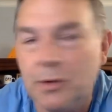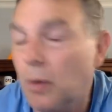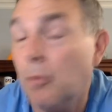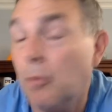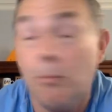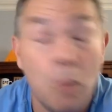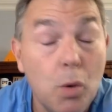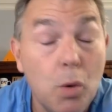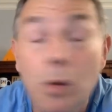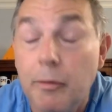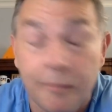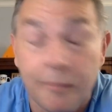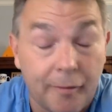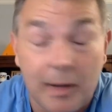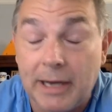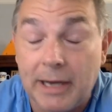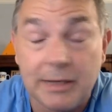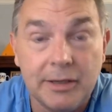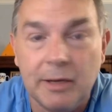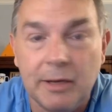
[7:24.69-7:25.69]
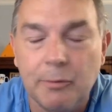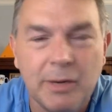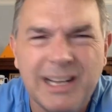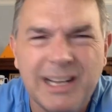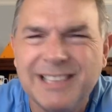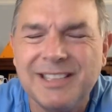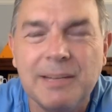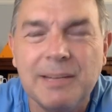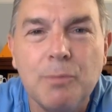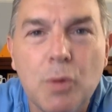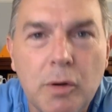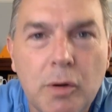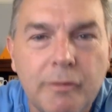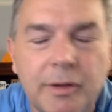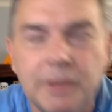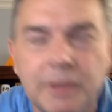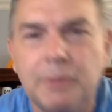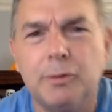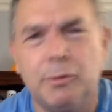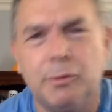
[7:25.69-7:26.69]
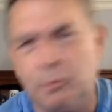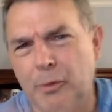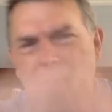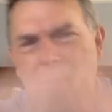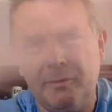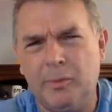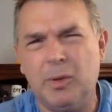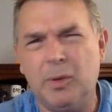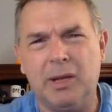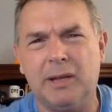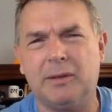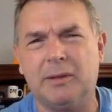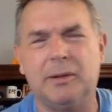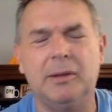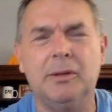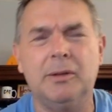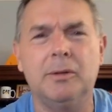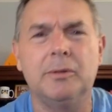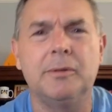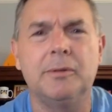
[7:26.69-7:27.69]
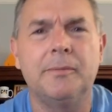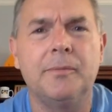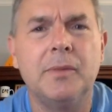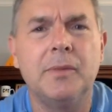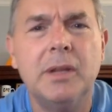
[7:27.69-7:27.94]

Don't move, frankly. When I say move and, you know, re, uh, you know,